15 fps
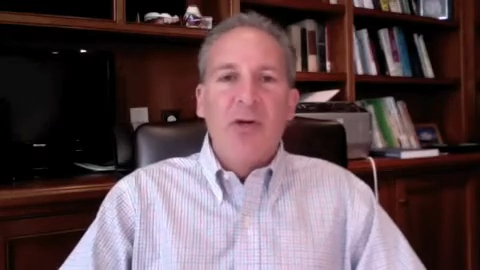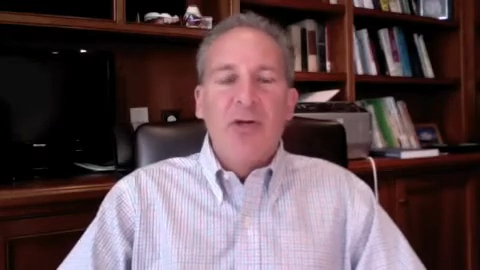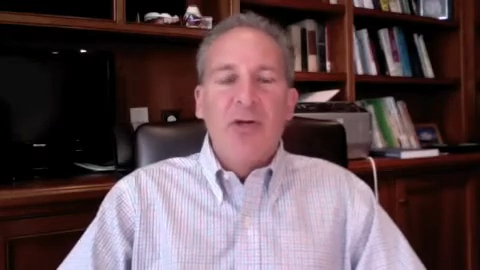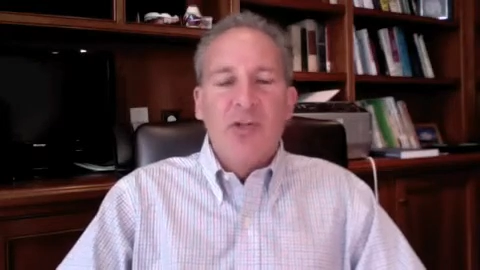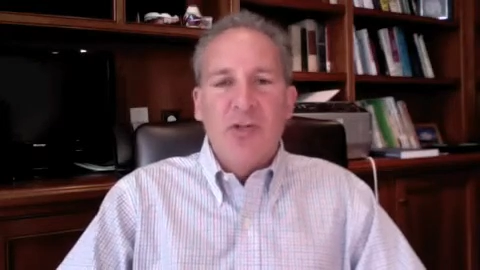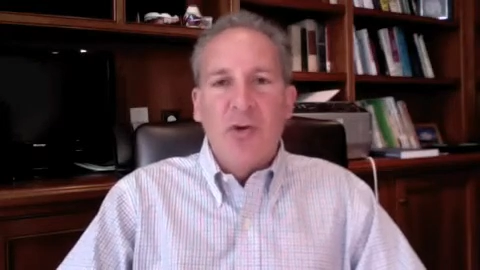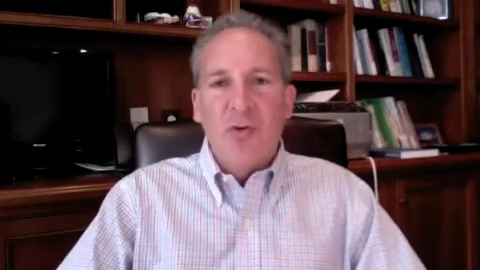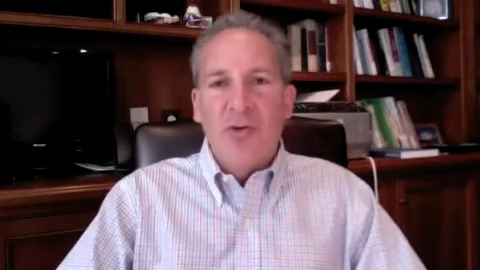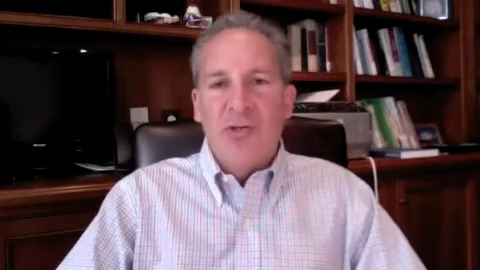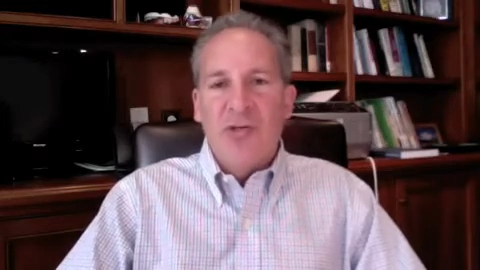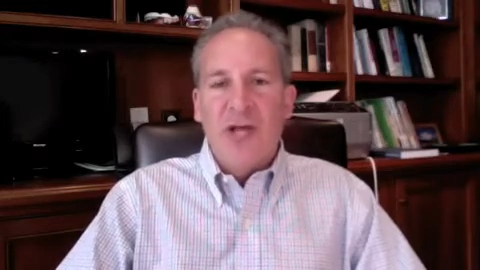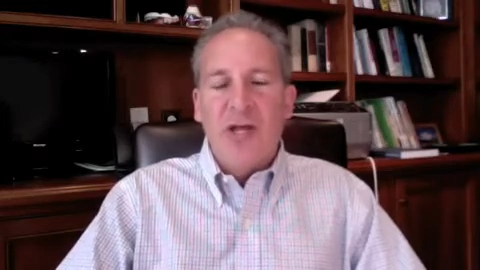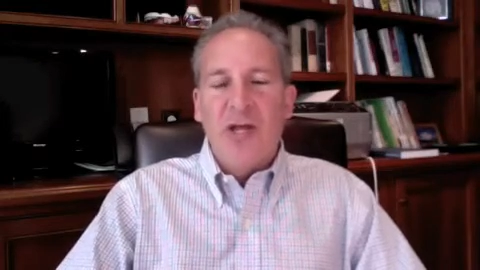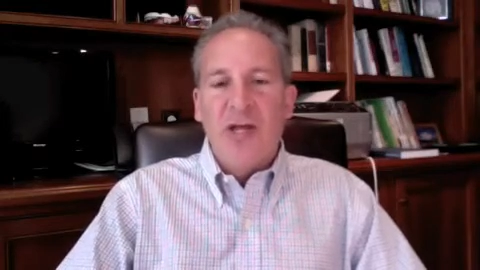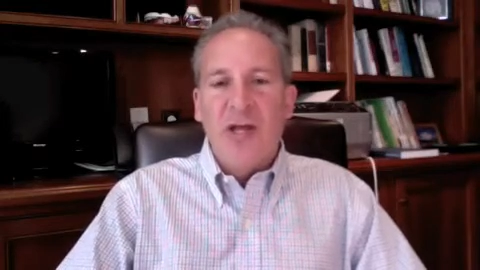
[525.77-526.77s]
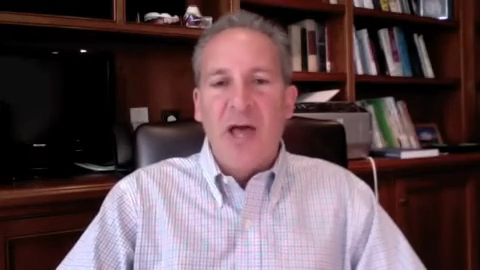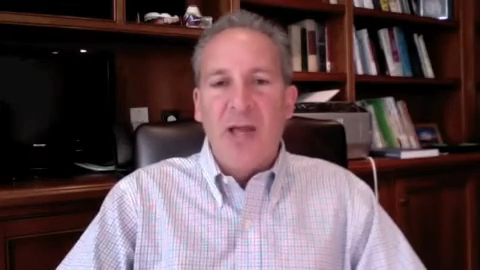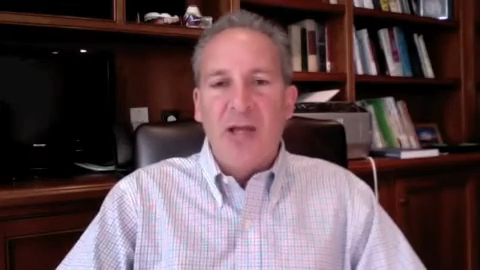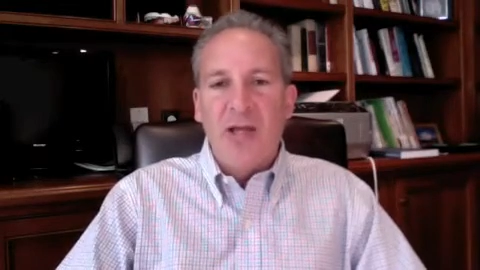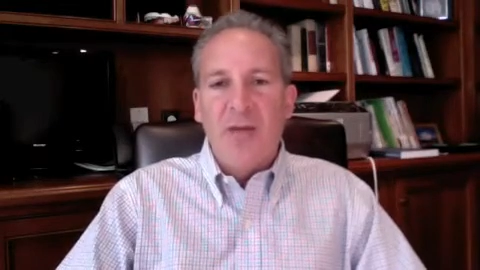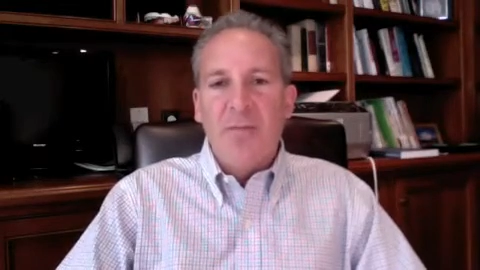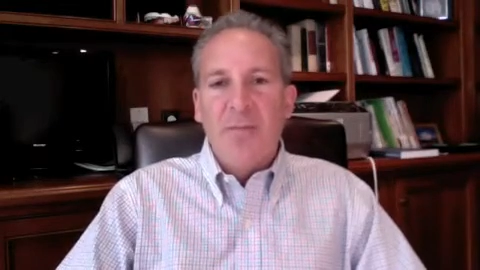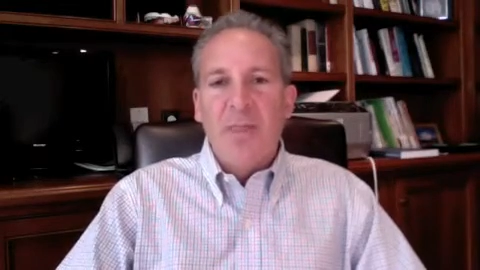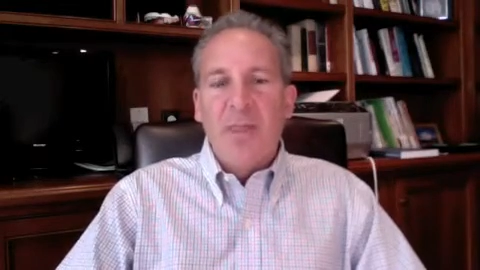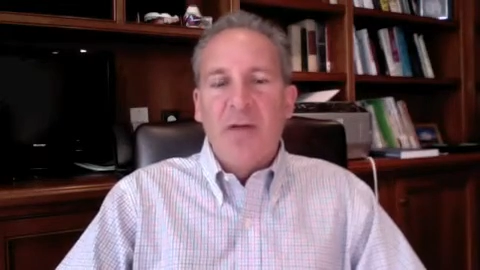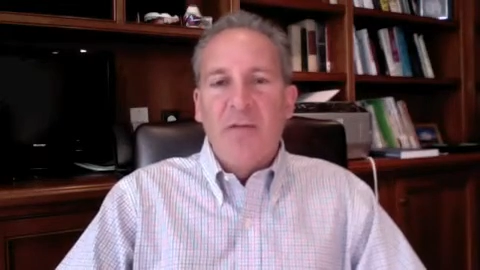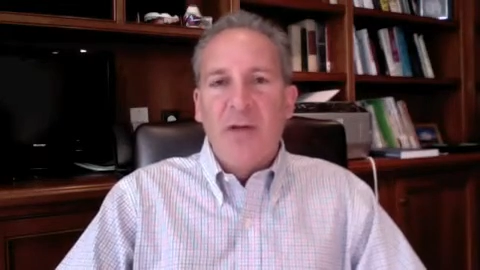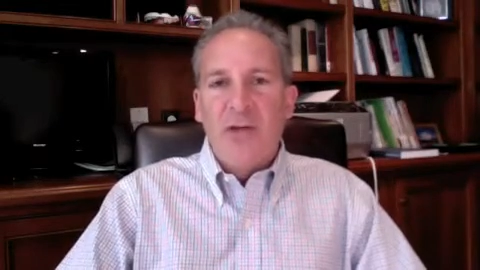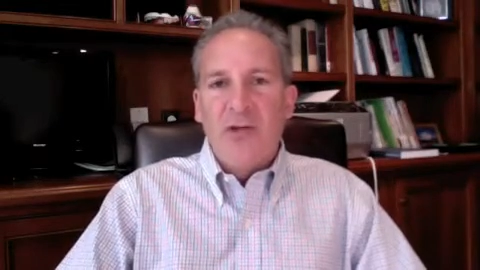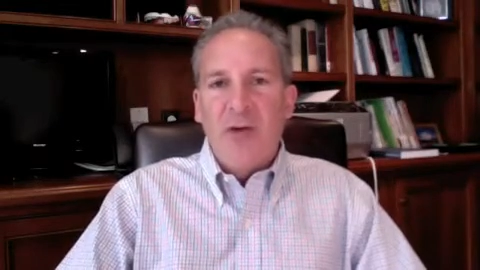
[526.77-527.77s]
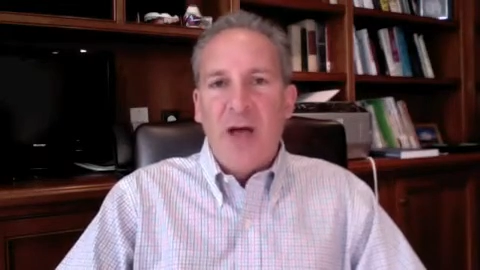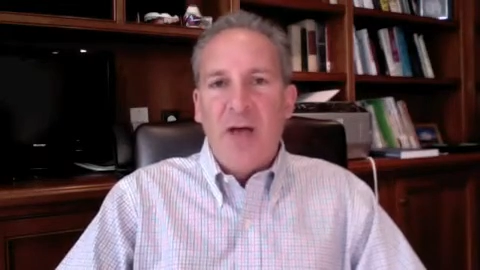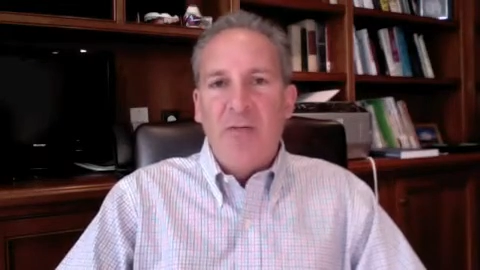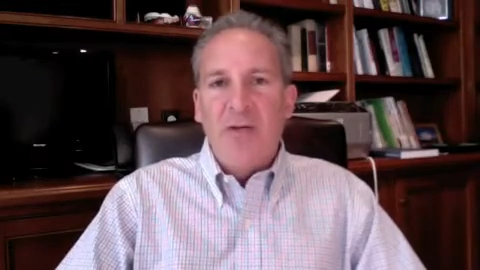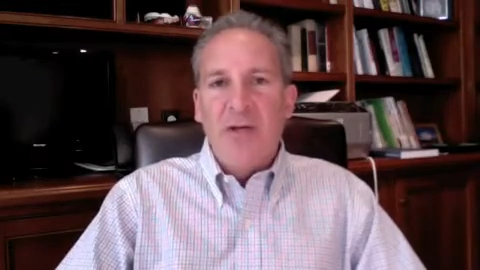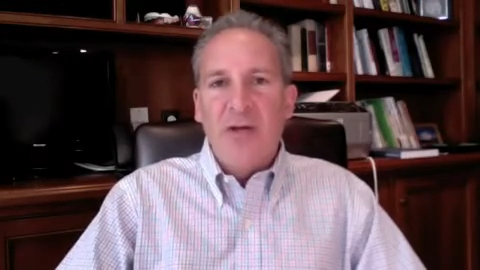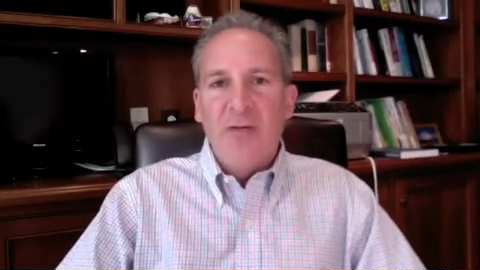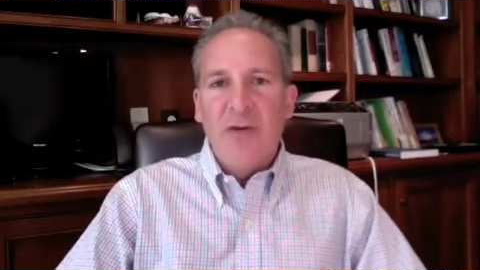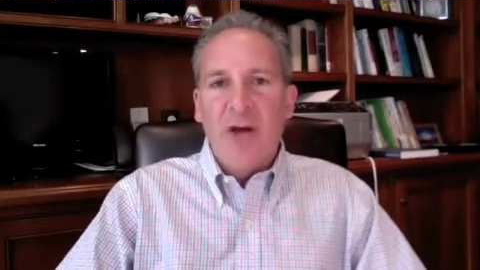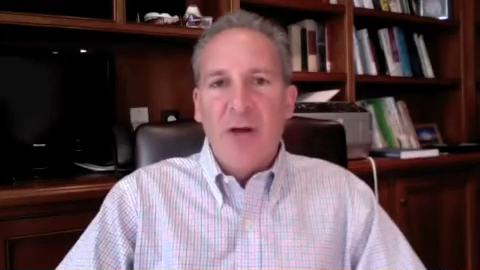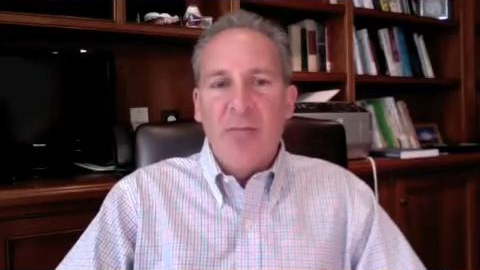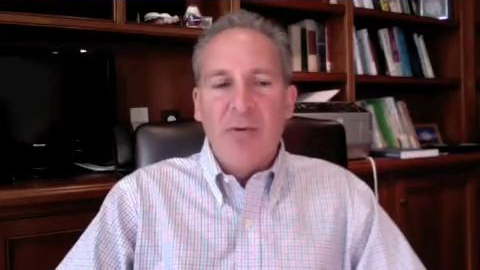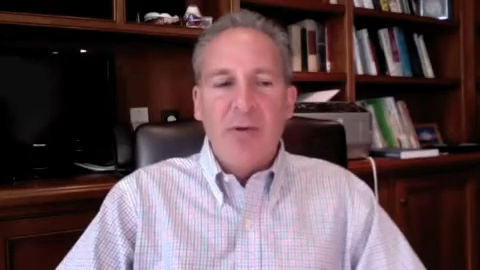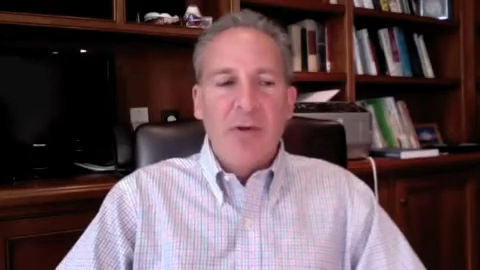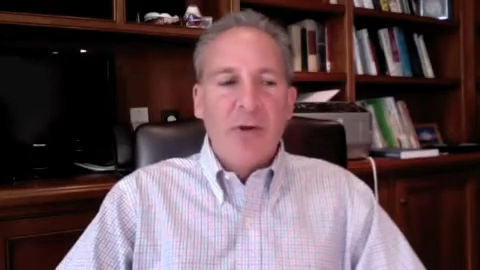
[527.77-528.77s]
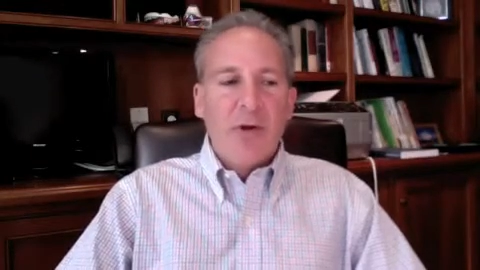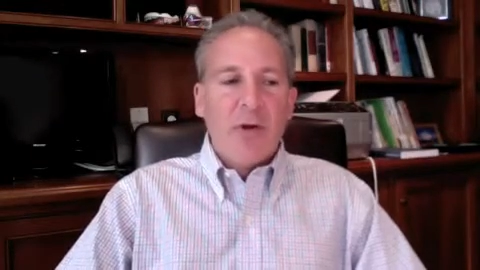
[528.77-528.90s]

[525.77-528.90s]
Show the state of Connecticut that you haven't given up.